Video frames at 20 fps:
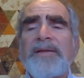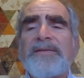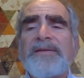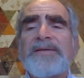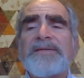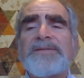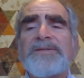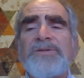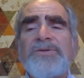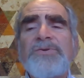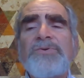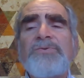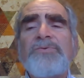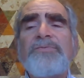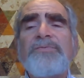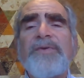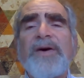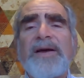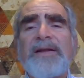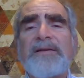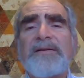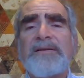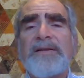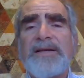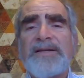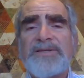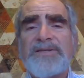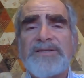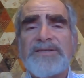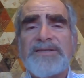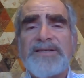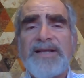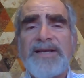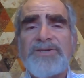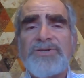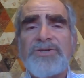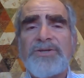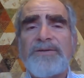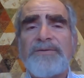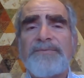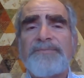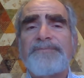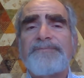this new vital legislation.